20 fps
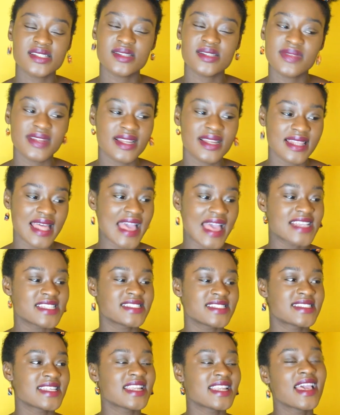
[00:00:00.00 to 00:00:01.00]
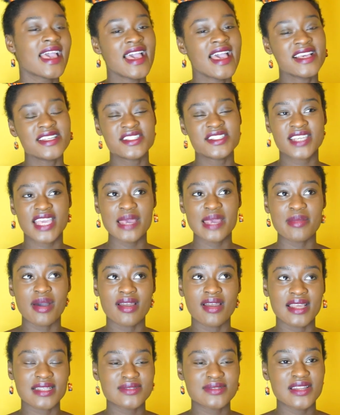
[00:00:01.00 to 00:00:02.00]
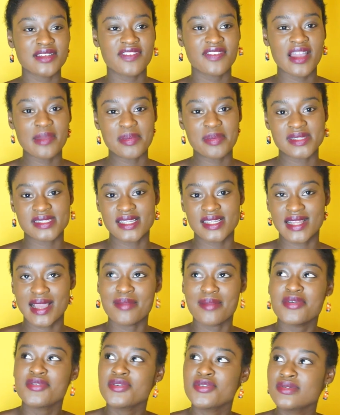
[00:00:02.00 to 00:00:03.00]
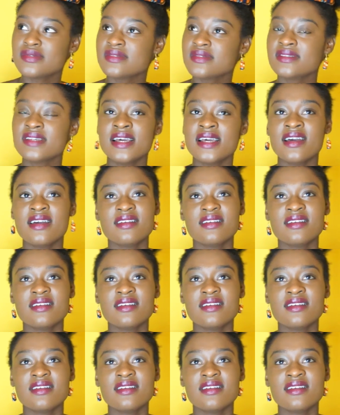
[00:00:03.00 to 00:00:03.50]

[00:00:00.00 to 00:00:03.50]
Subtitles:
Something like that. And she said she came out like 25% Cameroon,